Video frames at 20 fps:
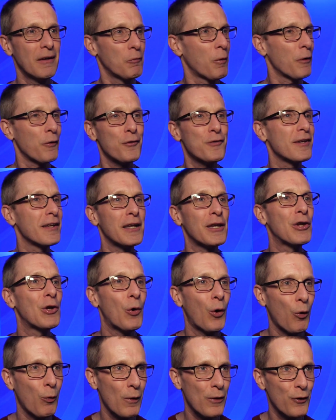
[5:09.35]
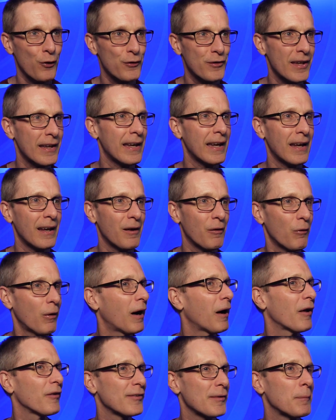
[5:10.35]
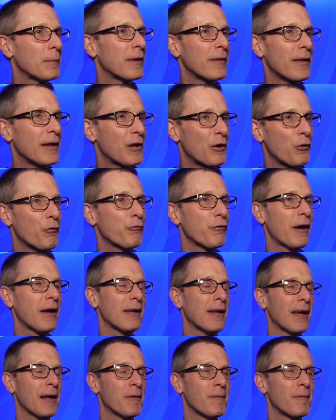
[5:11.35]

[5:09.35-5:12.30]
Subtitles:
whether it's hitting you or whether it's hitting somebody that you're fighting,